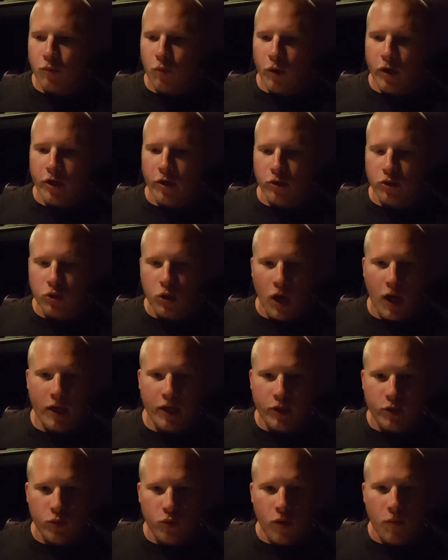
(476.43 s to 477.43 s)
when you're trying
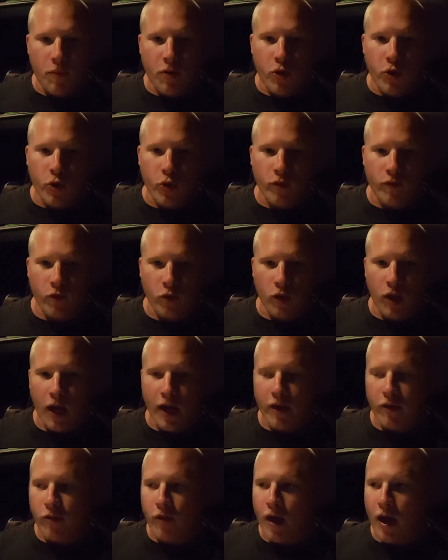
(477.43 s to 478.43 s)
to do a maneuver
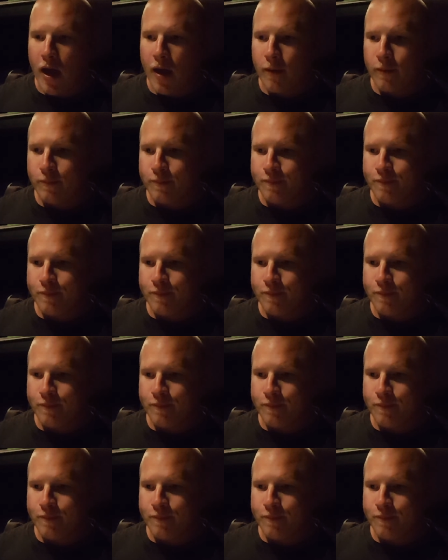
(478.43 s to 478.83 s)
like that,